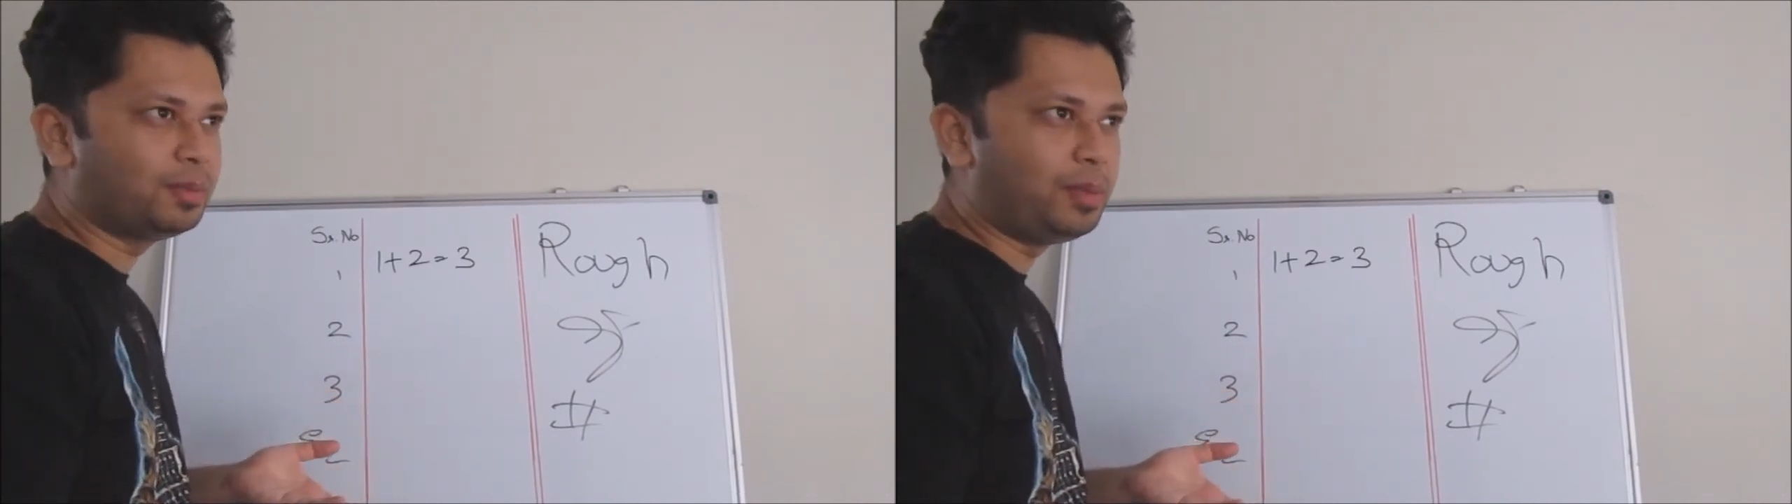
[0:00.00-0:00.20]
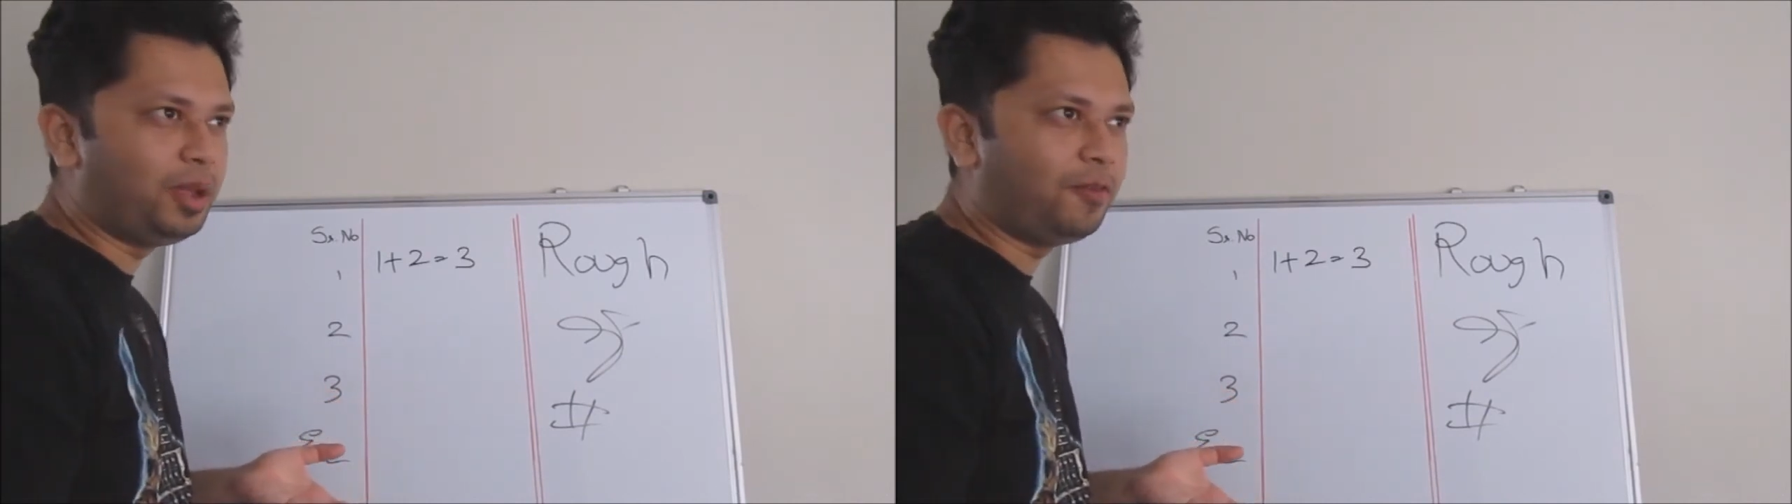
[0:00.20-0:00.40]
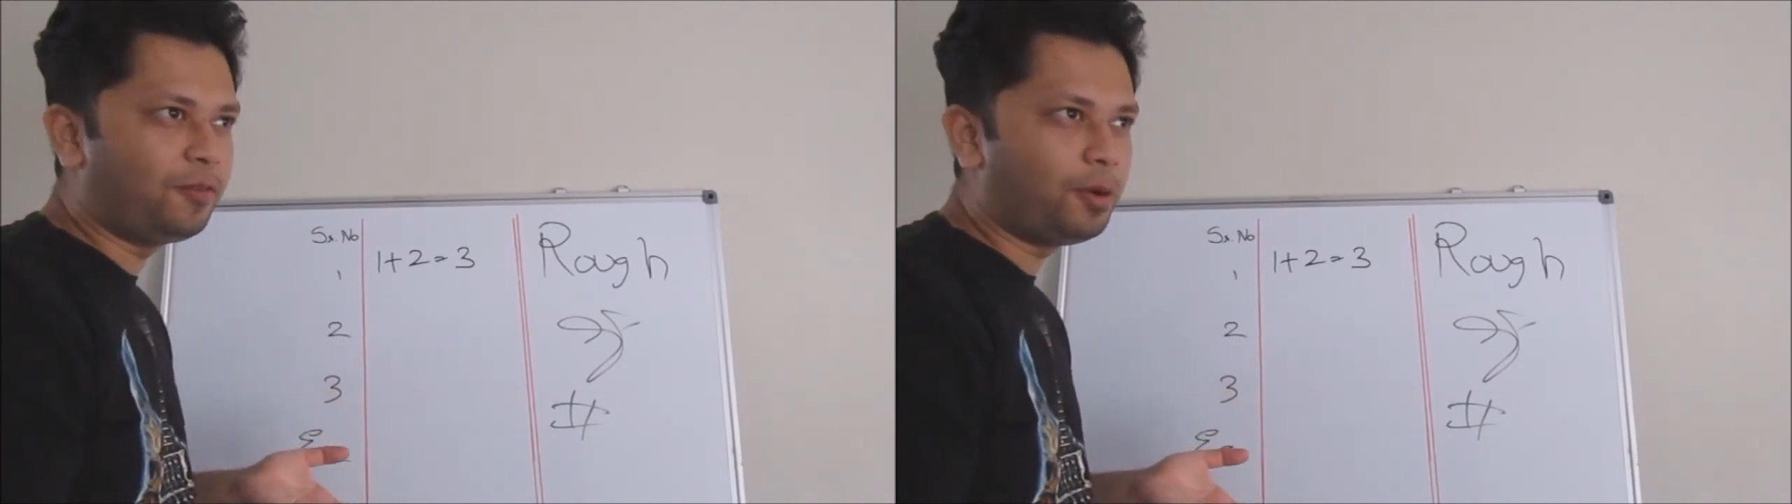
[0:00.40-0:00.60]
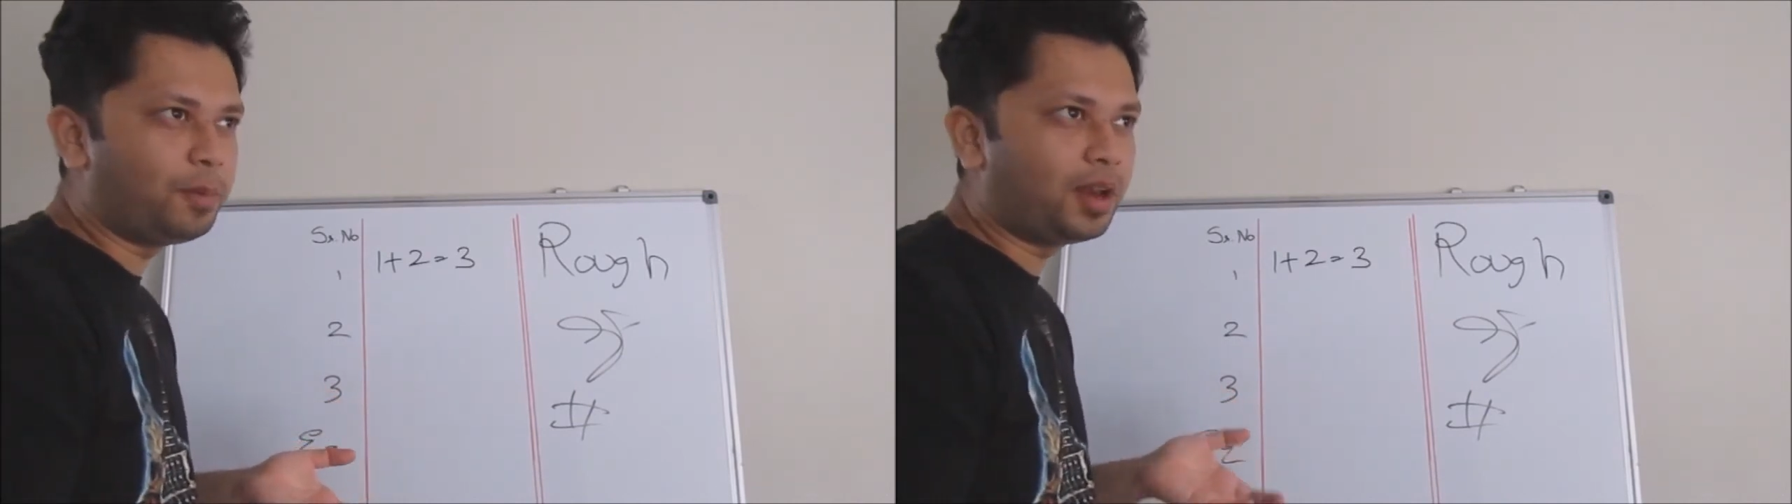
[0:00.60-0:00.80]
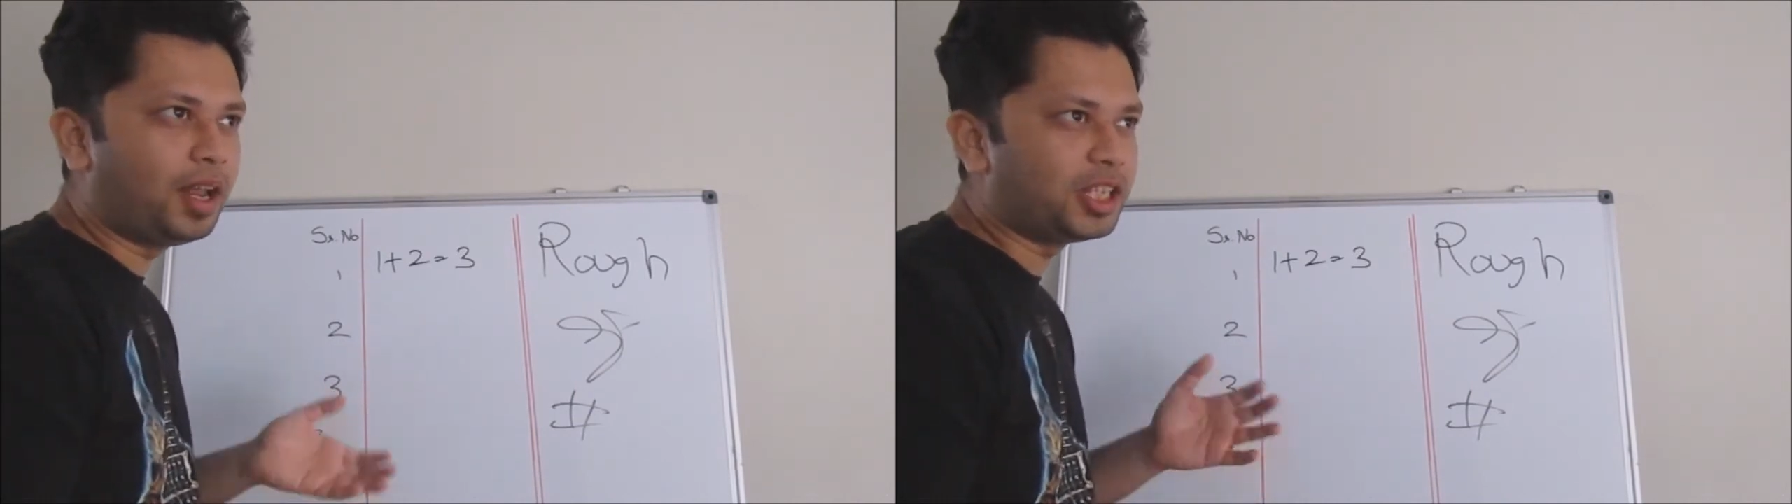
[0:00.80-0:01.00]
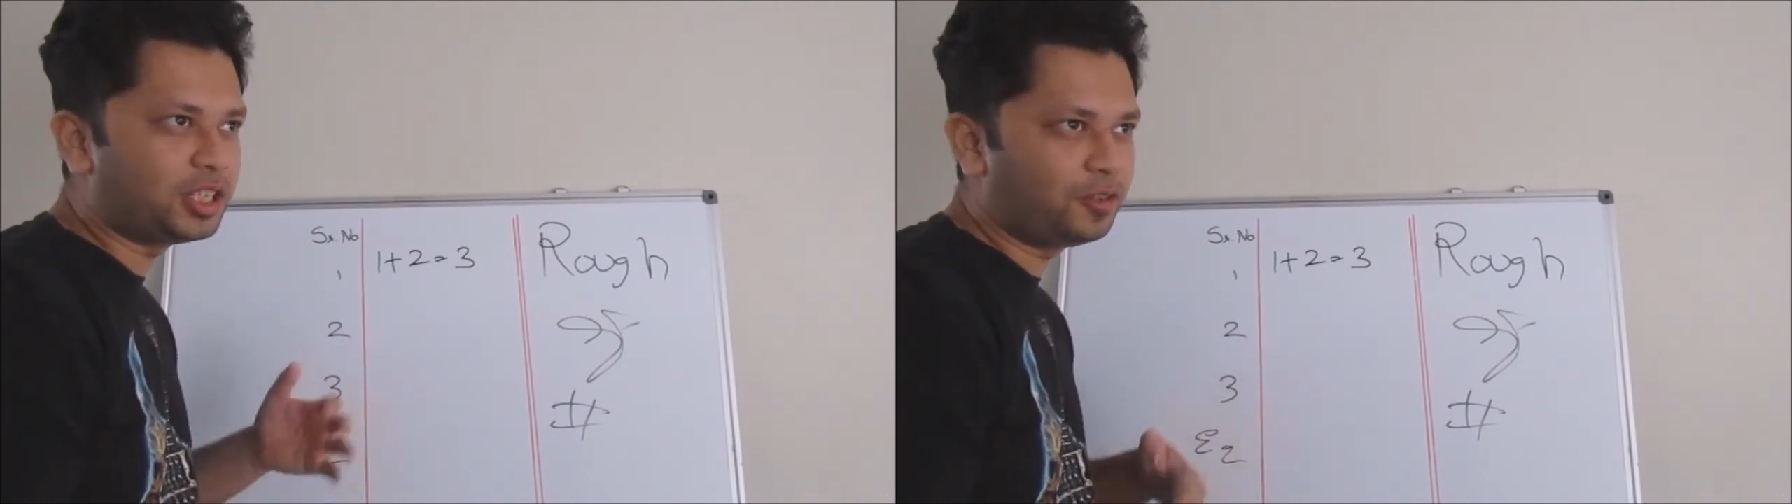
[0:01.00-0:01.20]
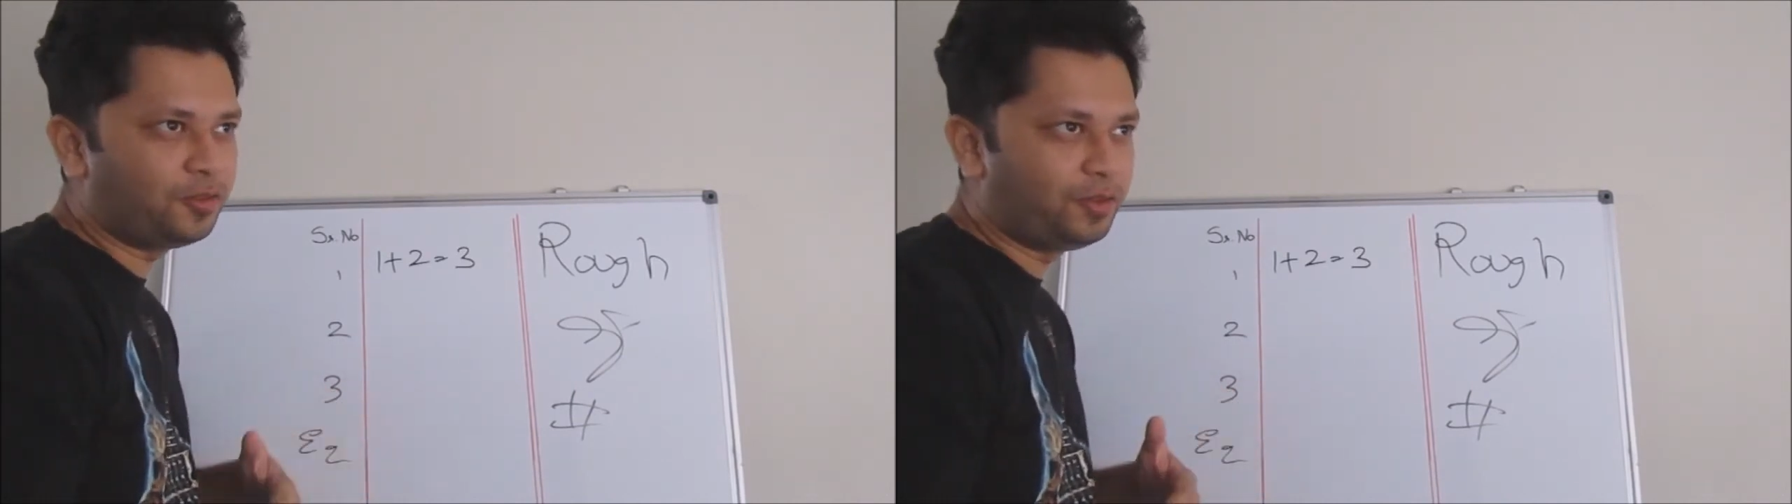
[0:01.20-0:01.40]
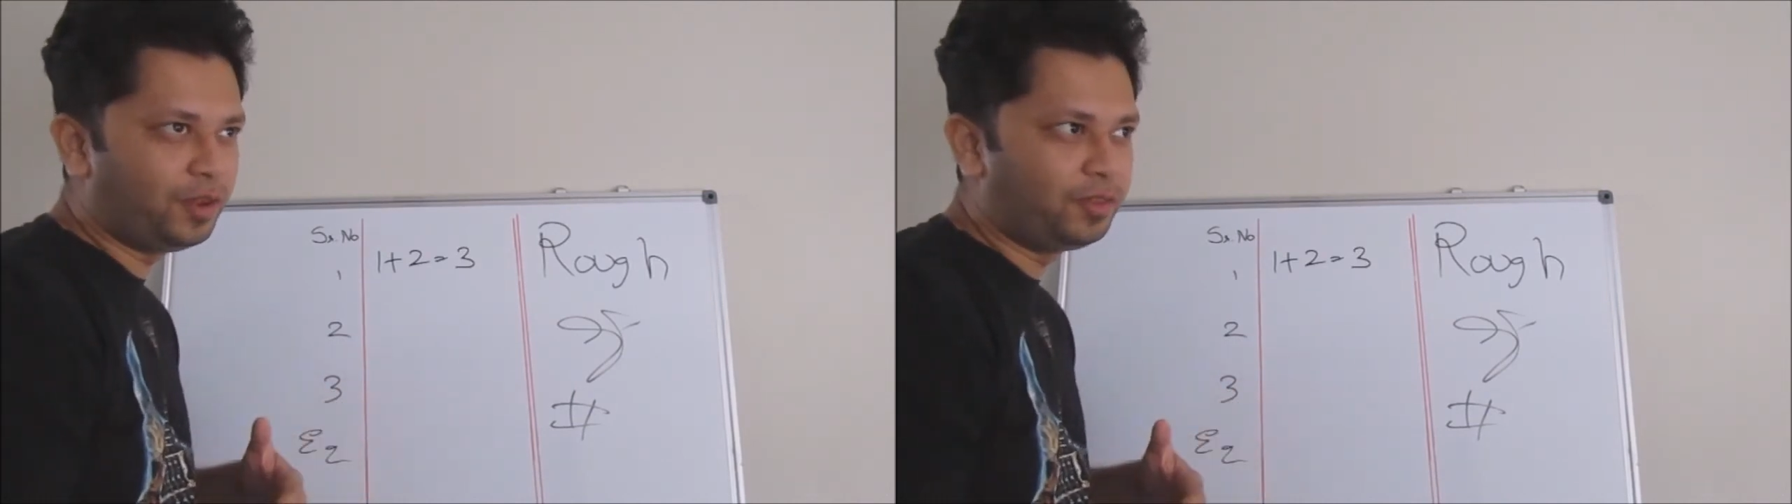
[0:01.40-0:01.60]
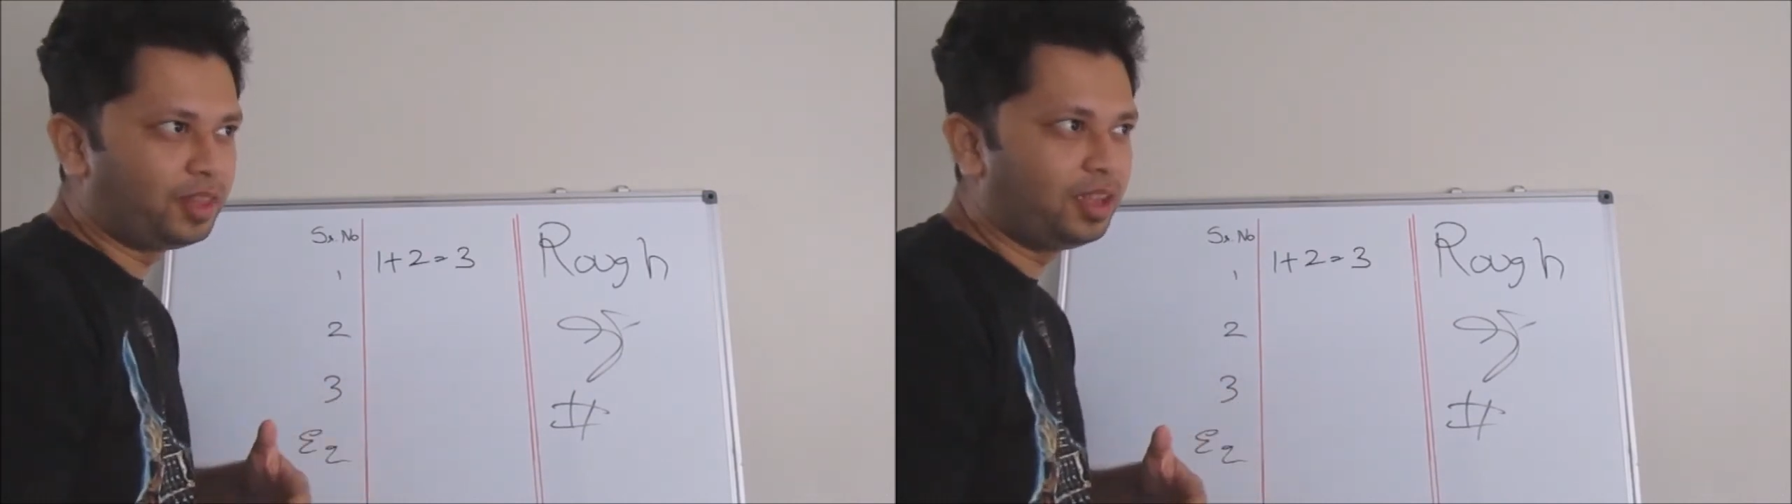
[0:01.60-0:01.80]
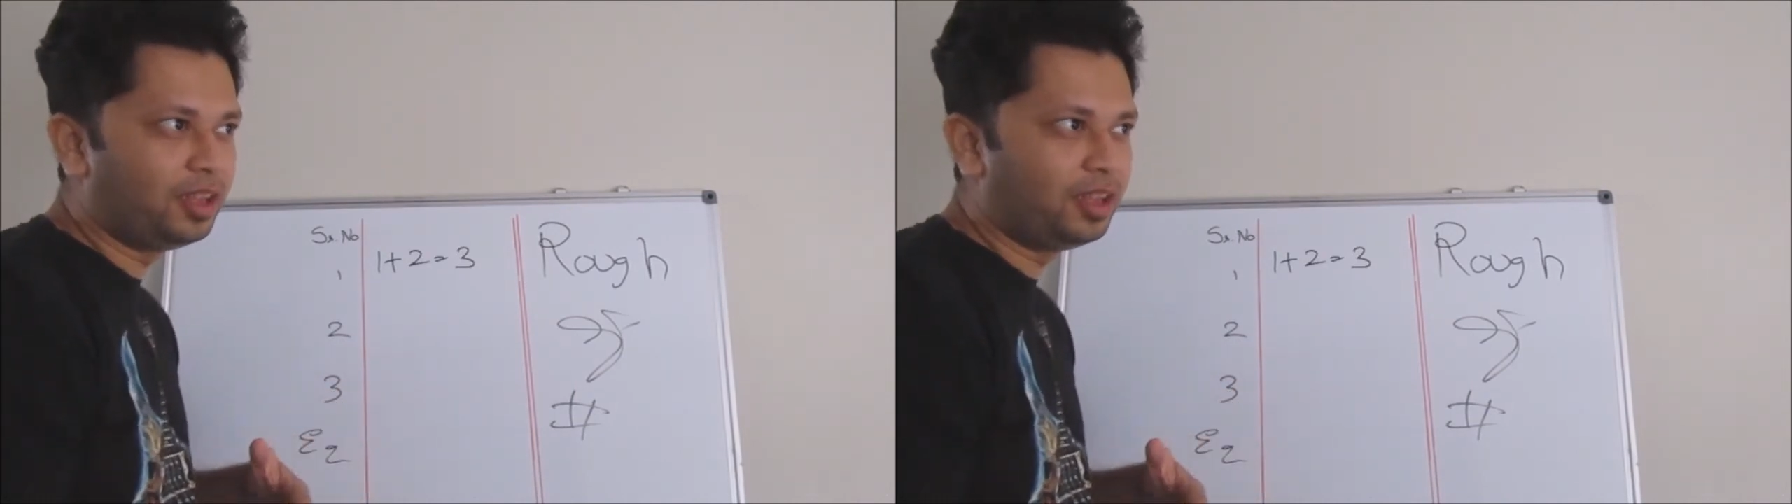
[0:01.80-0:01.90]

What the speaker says: maybe from class 5th